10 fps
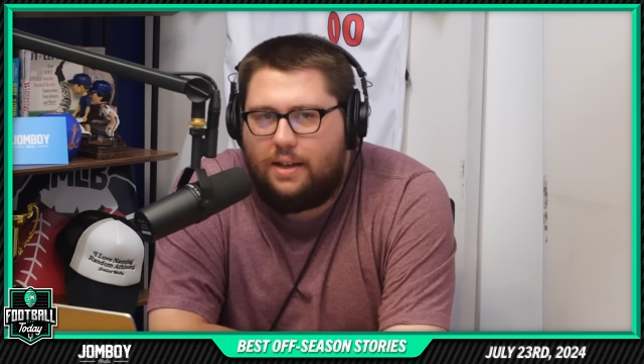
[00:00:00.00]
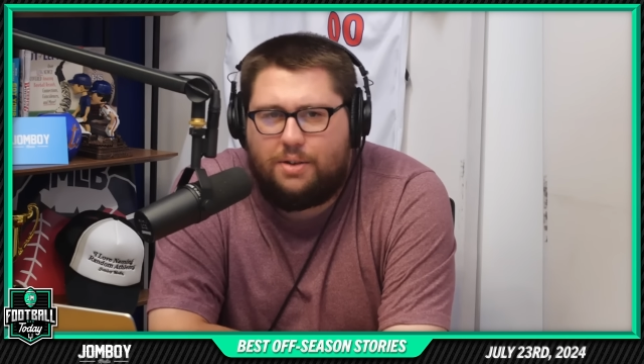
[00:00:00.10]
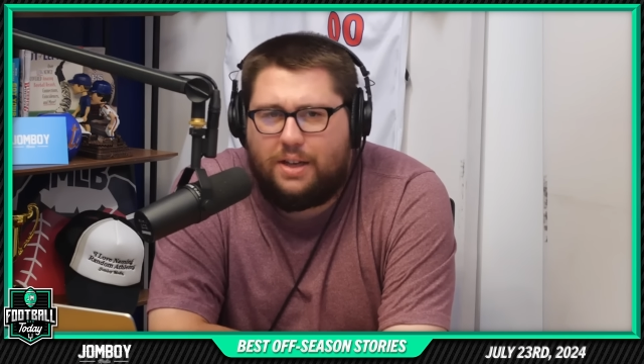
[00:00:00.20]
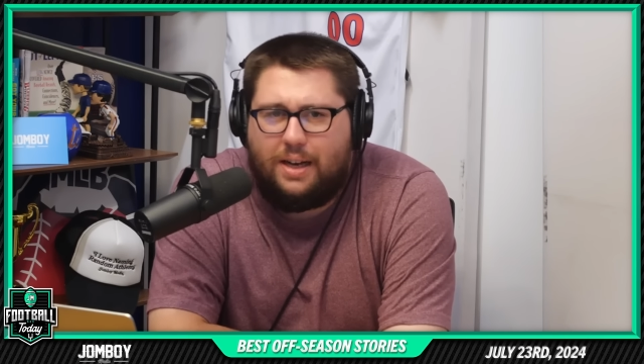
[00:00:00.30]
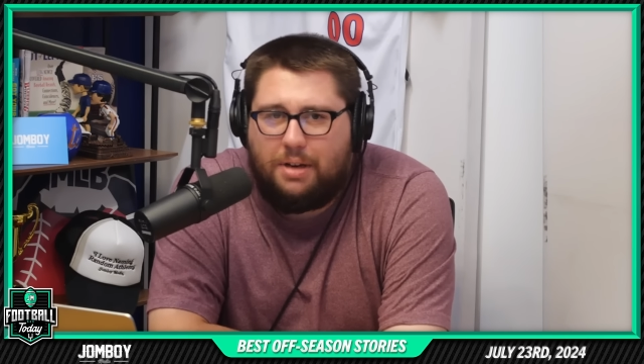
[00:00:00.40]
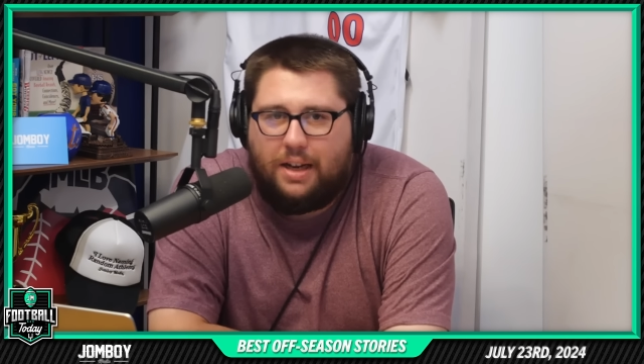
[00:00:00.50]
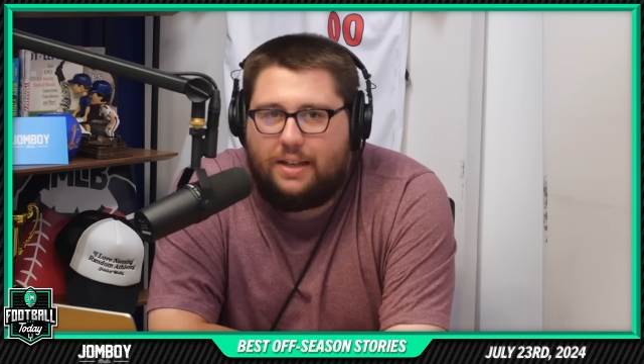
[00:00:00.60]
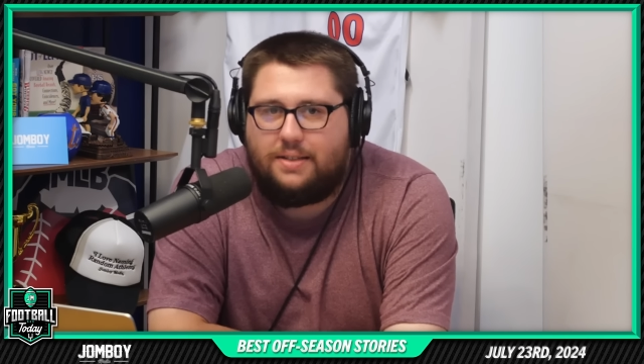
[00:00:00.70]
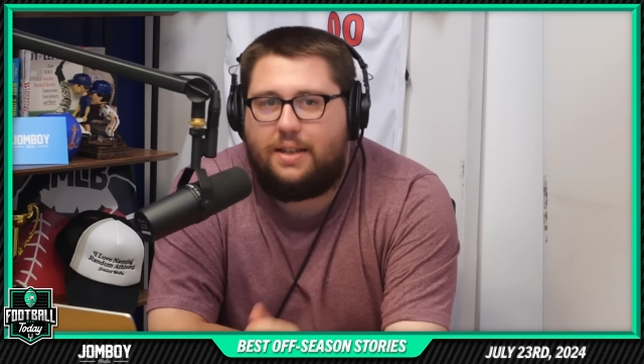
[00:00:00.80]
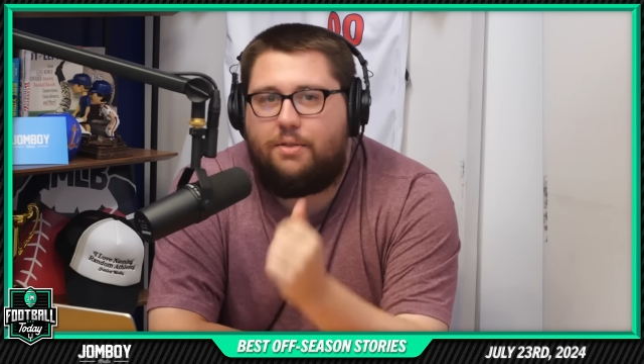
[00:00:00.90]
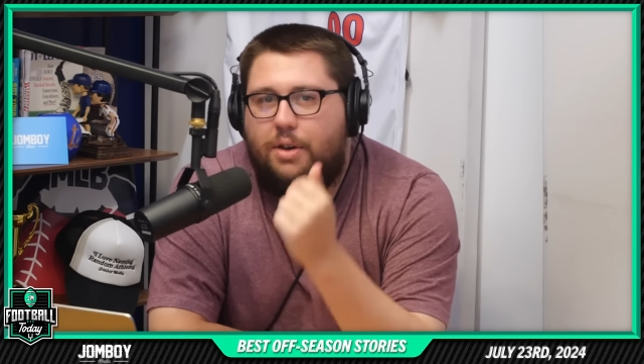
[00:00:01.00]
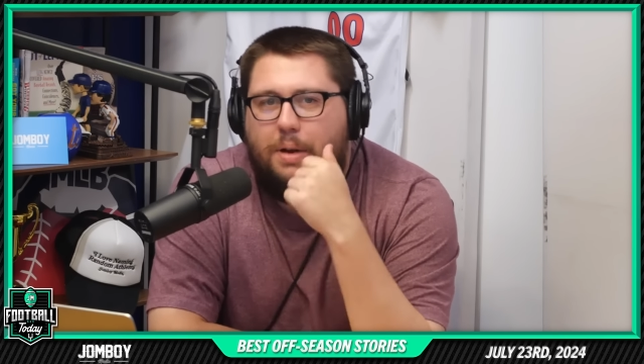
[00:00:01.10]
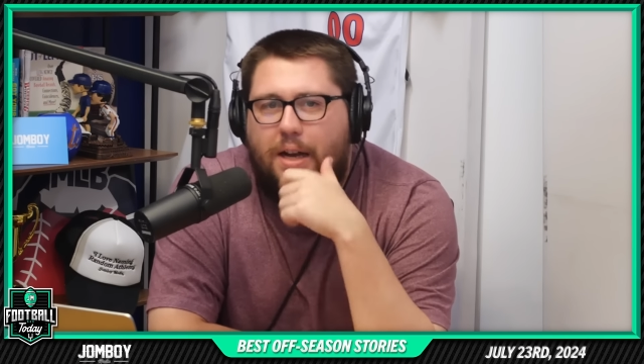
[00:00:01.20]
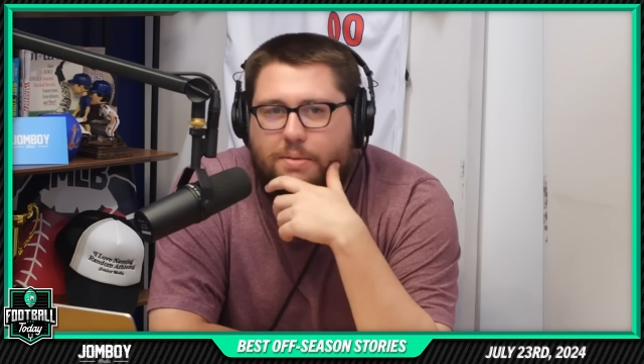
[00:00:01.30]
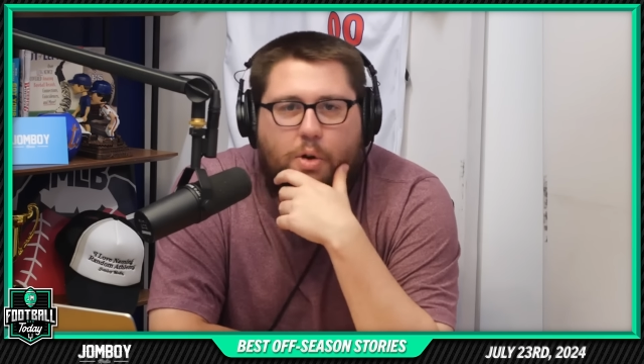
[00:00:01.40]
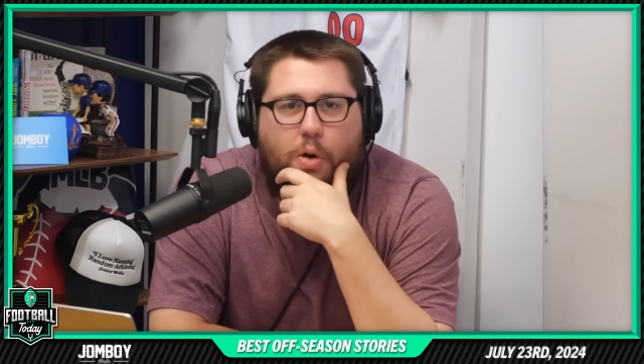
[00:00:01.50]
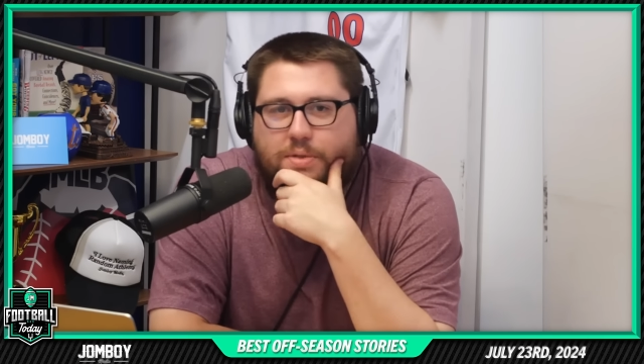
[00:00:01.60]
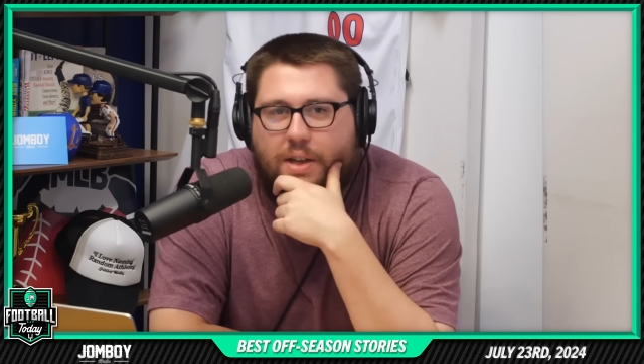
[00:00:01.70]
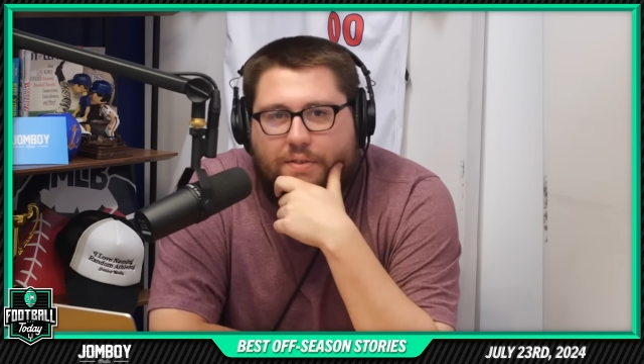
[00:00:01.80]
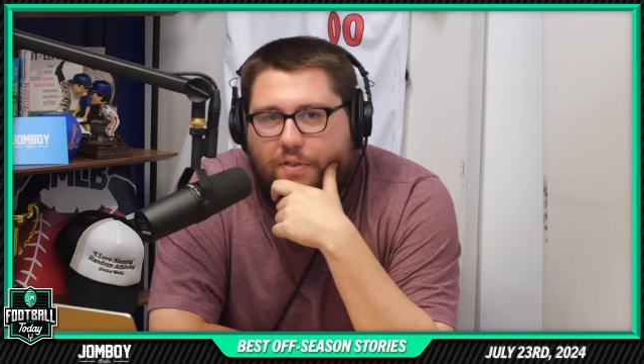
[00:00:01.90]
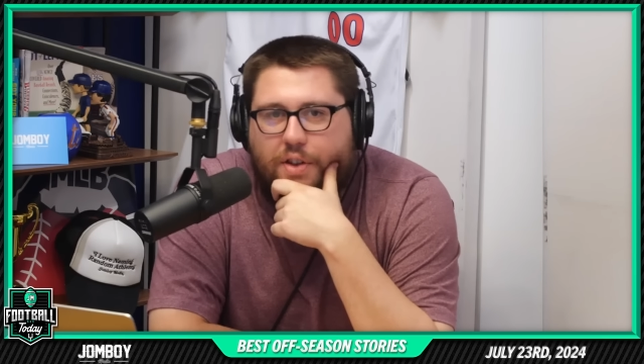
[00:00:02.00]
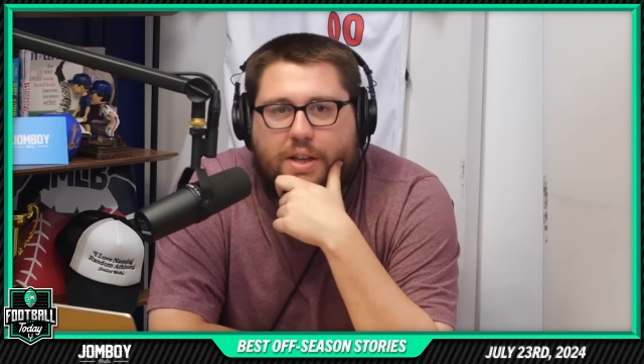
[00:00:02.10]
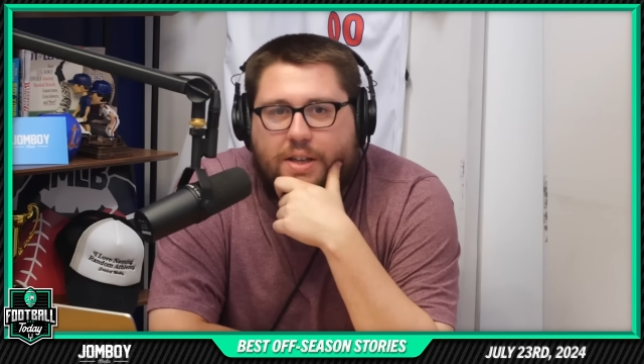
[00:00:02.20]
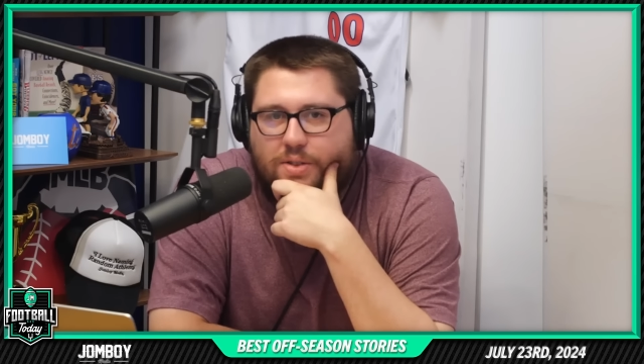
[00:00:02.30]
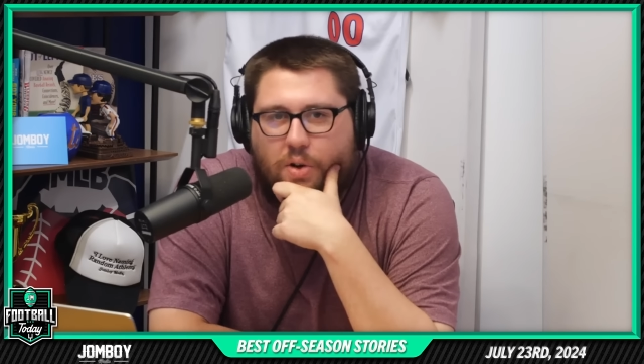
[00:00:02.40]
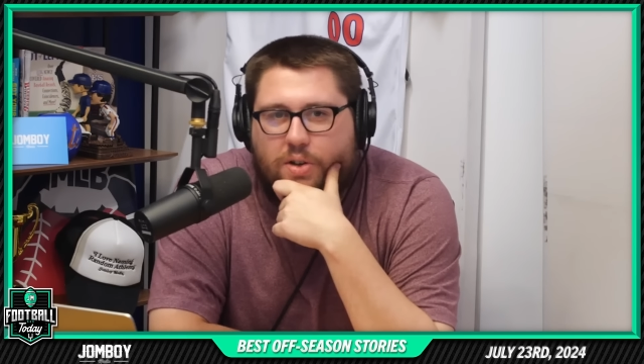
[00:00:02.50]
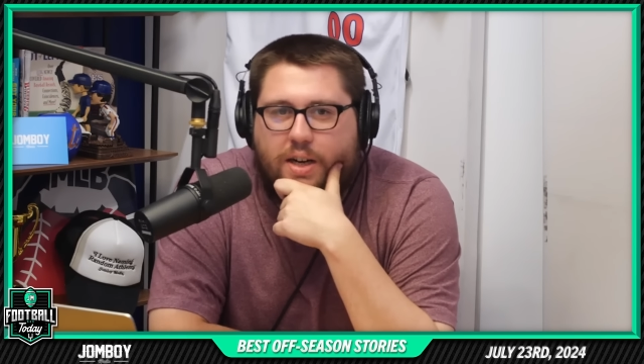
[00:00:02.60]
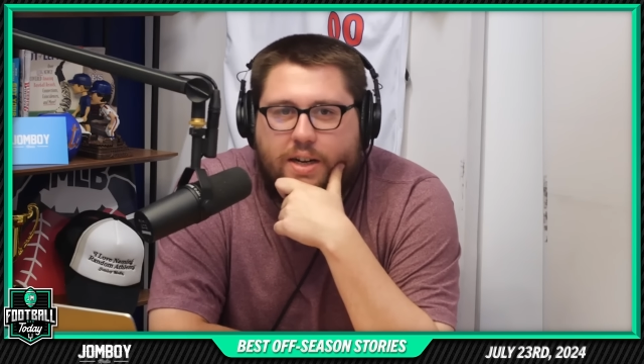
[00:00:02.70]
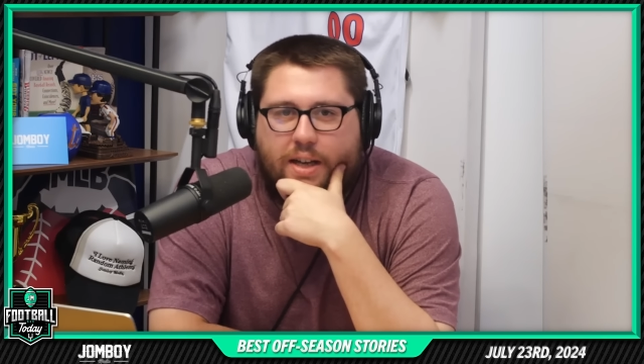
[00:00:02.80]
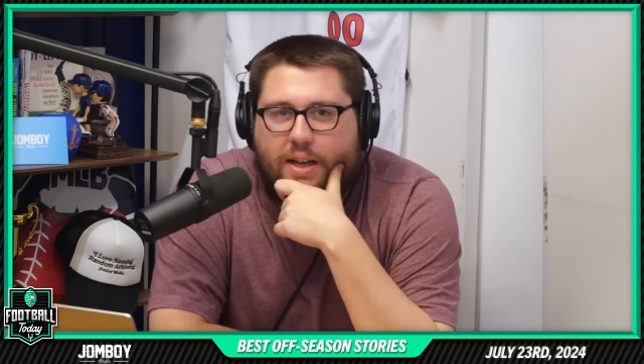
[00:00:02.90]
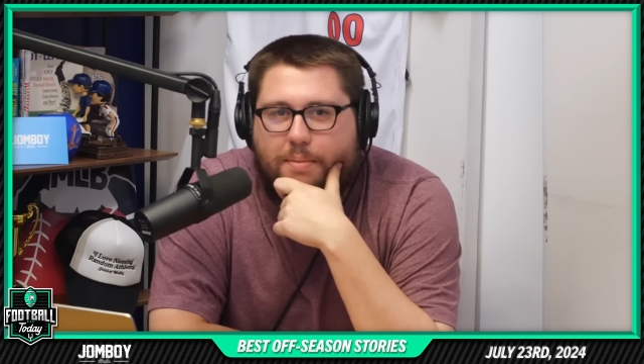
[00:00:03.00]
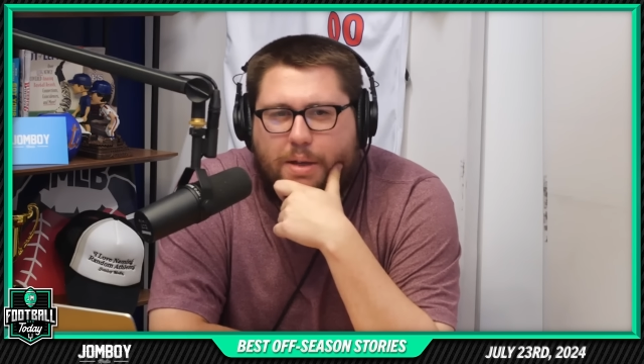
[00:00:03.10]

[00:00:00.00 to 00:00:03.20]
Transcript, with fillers: I don't think anybody hates Andy Reid. Patrick Mahomes, I even feel like he's a hard guy to hate.